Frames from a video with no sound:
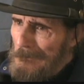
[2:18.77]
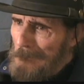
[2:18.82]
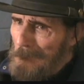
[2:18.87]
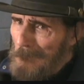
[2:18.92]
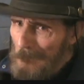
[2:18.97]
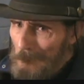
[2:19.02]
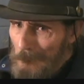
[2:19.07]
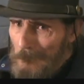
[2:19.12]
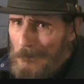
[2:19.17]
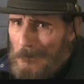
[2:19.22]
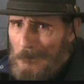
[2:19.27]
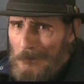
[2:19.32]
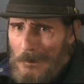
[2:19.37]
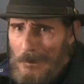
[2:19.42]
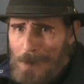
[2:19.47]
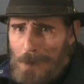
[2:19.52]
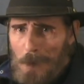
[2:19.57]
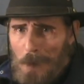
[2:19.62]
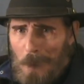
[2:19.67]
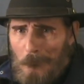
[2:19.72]
but drinking
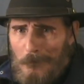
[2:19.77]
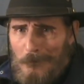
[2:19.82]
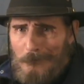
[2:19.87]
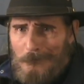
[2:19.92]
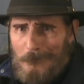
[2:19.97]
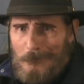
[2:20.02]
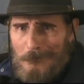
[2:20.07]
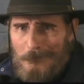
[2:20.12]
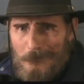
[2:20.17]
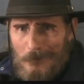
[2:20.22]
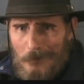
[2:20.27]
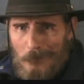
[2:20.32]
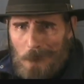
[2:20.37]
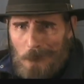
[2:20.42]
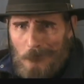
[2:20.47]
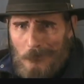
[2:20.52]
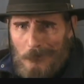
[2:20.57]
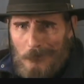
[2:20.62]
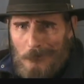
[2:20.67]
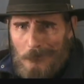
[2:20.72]
gave him a reason to
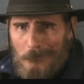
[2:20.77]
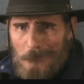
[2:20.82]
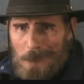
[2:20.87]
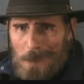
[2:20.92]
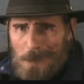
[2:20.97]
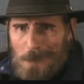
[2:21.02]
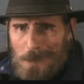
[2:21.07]
celebrate it.